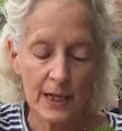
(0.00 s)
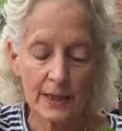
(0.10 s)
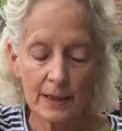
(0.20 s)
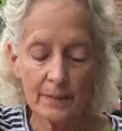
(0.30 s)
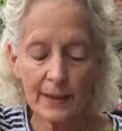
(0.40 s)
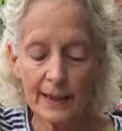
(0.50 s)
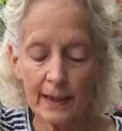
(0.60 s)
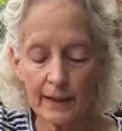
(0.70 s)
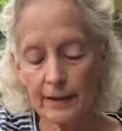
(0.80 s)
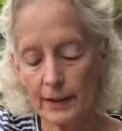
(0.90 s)
Some of the
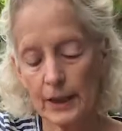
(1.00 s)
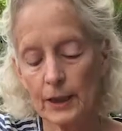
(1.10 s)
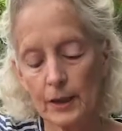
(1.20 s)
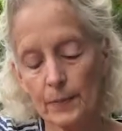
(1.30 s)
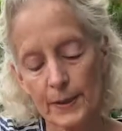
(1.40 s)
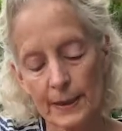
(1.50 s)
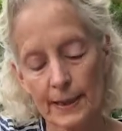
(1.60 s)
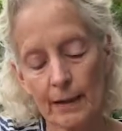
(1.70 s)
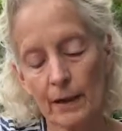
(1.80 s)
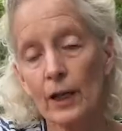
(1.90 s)
other herbs
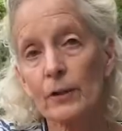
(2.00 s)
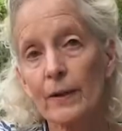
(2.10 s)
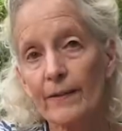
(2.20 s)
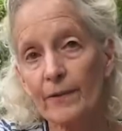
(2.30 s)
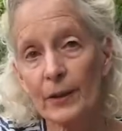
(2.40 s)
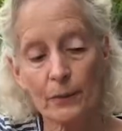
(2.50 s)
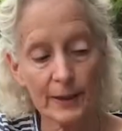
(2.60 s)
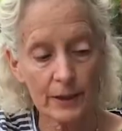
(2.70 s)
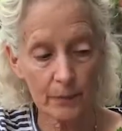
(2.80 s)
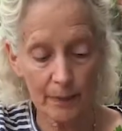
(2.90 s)
that are great for a
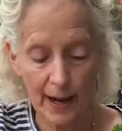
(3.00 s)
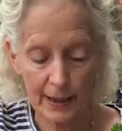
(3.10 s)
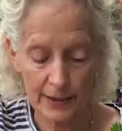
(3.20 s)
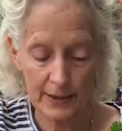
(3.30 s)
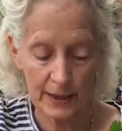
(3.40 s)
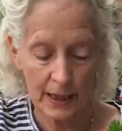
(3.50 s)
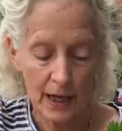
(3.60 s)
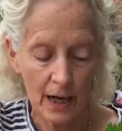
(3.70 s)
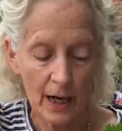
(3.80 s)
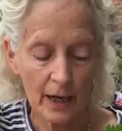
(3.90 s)
window box
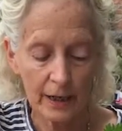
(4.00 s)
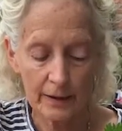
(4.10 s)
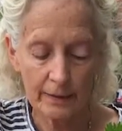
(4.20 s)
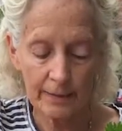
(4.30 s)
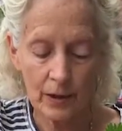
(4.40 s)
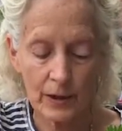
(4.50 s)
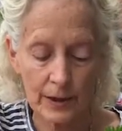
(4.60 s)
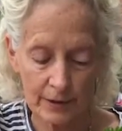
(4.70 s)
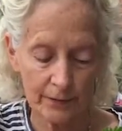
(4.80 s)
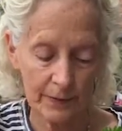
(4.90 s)
are
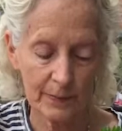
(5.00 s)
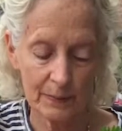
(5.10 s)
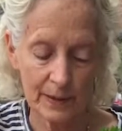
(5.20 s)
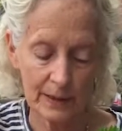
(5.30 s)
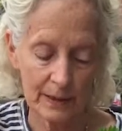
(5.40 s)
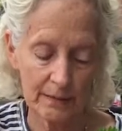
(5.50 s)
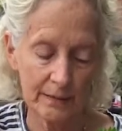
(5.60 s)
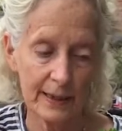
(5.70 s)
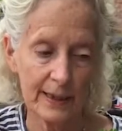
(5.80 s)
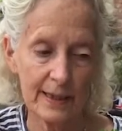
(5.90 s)
also from the
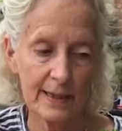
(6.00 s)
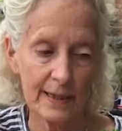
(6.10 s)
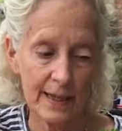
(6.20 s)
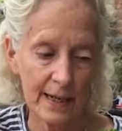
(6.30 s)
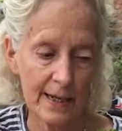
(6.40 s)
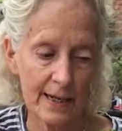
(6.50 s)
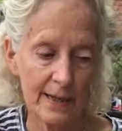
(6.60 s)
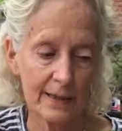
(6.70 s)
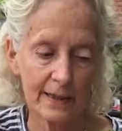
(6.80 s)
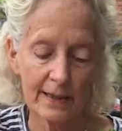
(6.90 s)
Mediterranean.
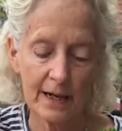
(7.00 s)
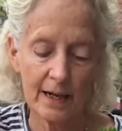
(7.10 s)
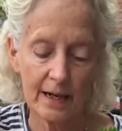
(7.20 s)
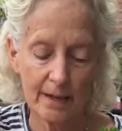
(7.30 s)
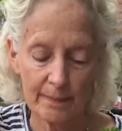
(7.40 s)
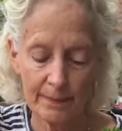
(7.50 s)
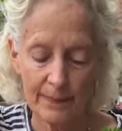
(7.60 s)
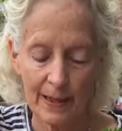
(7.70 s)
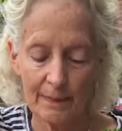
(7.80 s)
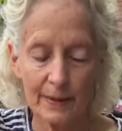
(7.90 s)
And
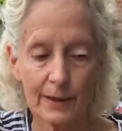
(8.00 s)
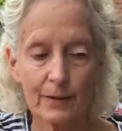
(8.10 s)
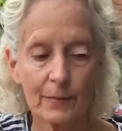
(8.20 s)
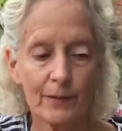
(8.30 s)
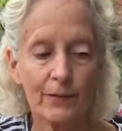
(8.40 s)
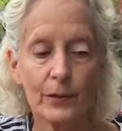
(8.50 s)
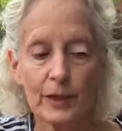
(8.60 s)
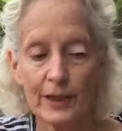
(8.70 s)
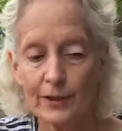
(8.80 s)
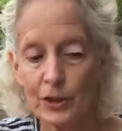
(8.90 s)
I mentioned
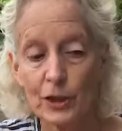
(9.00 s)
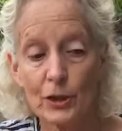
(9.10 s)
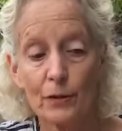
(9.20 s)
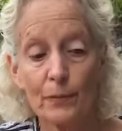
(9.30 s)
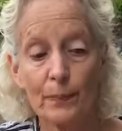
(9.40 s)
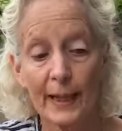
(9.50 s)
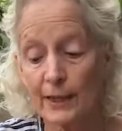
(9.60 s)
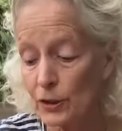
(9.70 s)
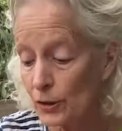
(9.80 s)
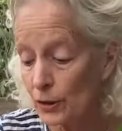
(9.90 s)
before, you could do
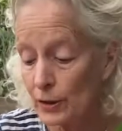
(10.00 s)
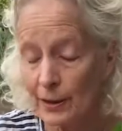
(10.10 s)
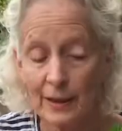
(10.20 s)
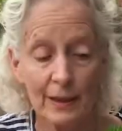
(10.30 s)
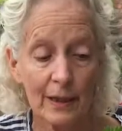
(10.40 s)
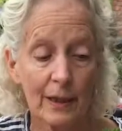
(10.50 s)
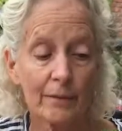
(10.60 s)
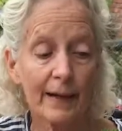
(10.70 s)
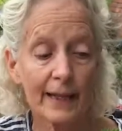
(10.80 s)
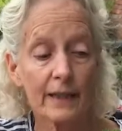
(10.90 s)
basil,
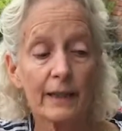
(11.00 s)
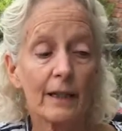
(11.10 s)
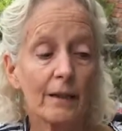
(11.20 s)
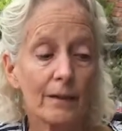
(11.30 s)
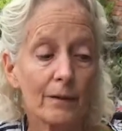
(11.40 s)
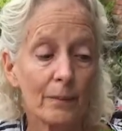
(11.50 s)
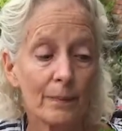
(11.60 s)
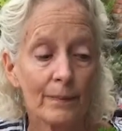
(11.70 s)
oregano,